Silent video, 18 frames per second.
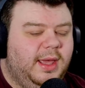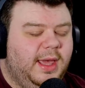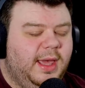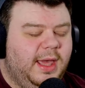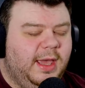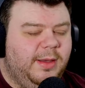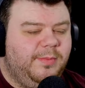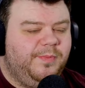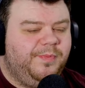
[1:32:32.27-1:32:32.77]

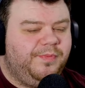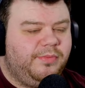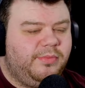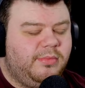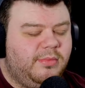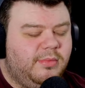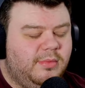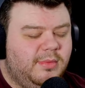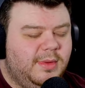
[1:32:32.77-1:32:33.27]
Um,
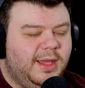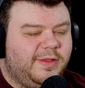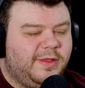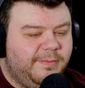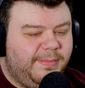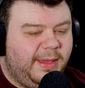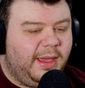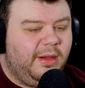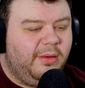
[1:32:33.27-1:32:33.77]
it's
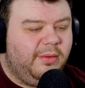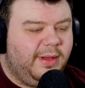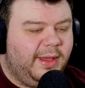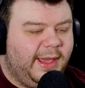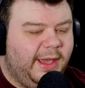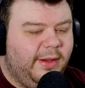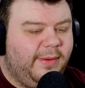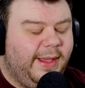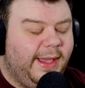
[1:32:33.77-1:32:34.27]
about
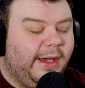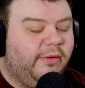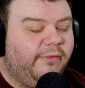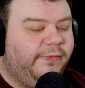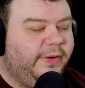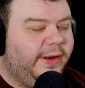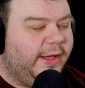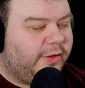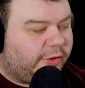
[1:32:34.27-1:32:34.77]
how
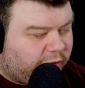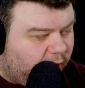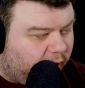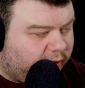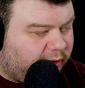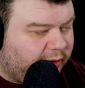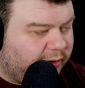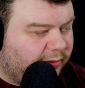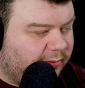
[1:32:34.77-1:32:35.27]
Alfred
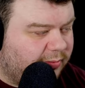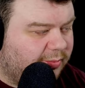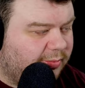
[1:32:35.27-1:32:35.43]
Hitchcock,